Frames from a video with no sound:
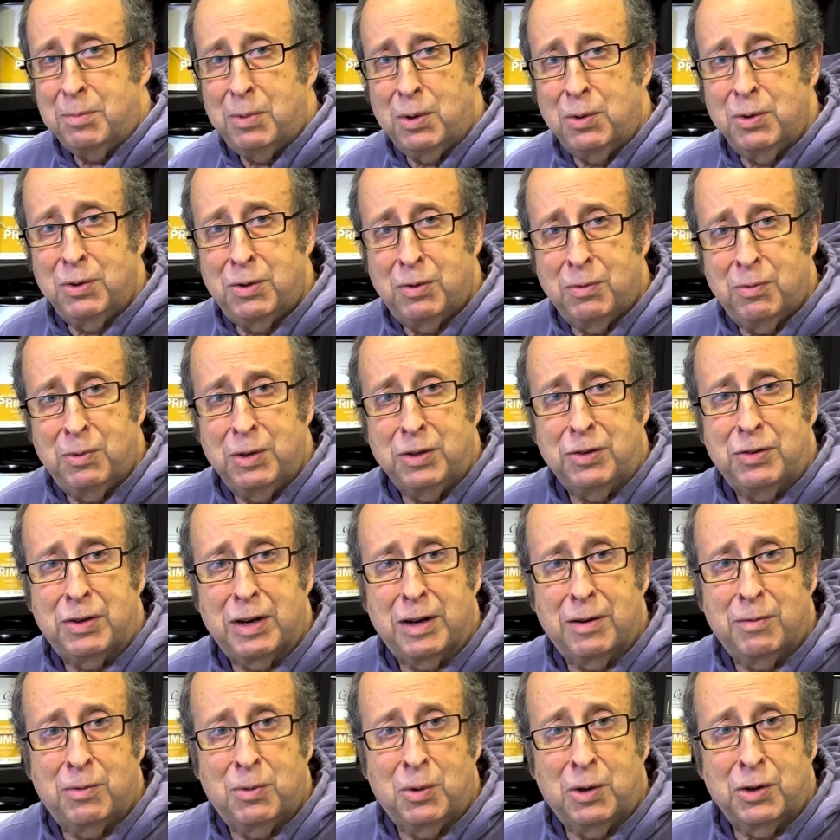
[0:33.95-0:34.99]
both of which
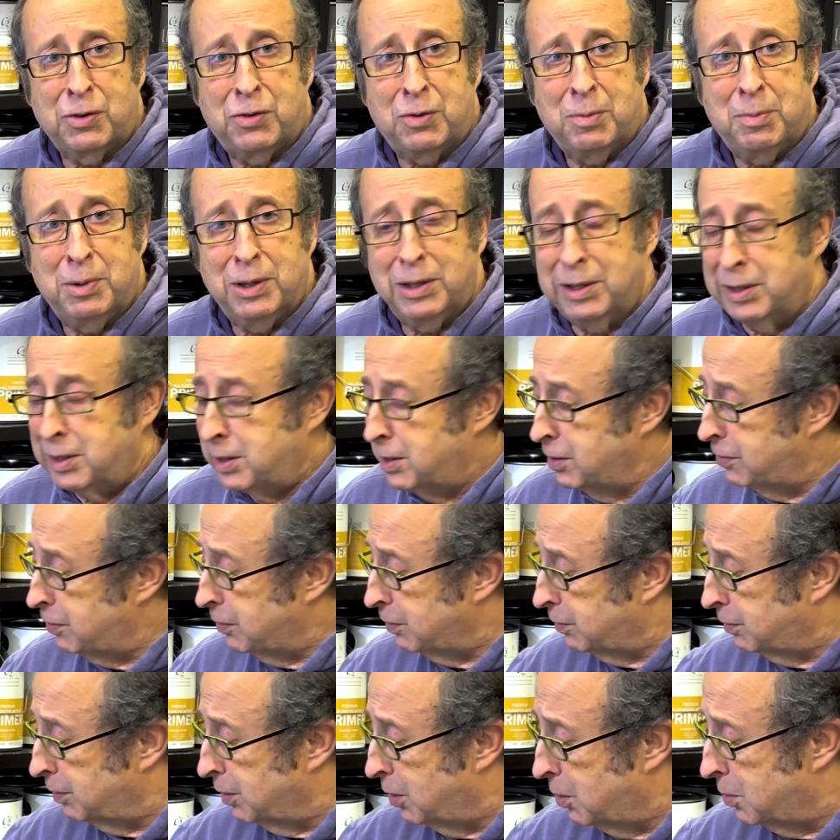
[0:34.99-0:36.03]
have washability. This
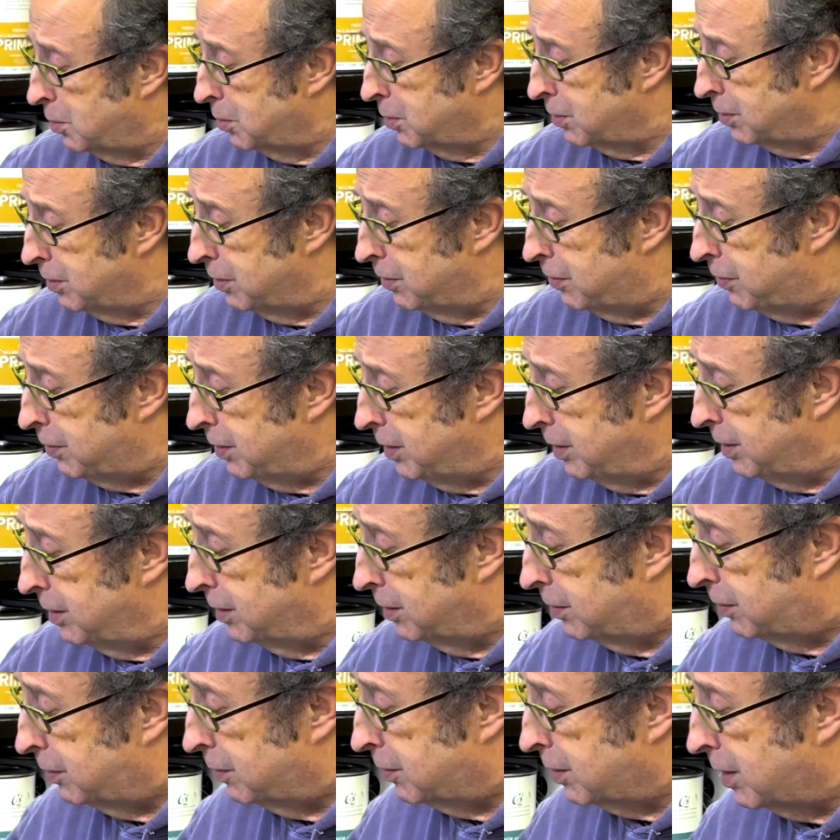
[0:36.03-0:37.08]
is lower in sheen, this is